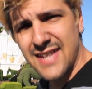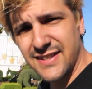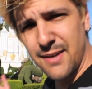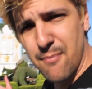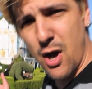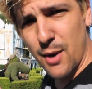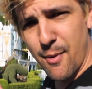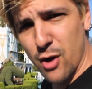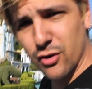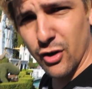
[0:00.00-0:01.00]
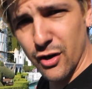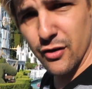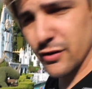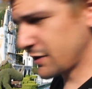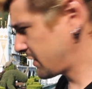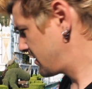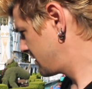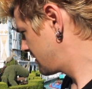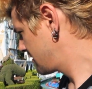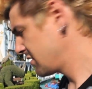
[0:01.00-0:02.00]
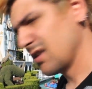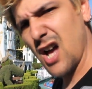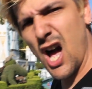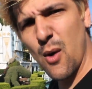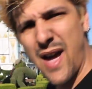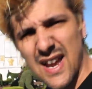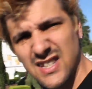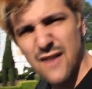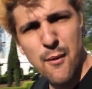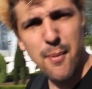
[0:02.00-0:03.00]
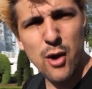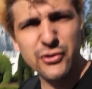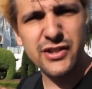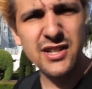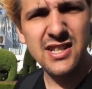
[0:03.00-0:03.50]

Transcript: it's the Motorboat Cruise. Oh wait, different boats.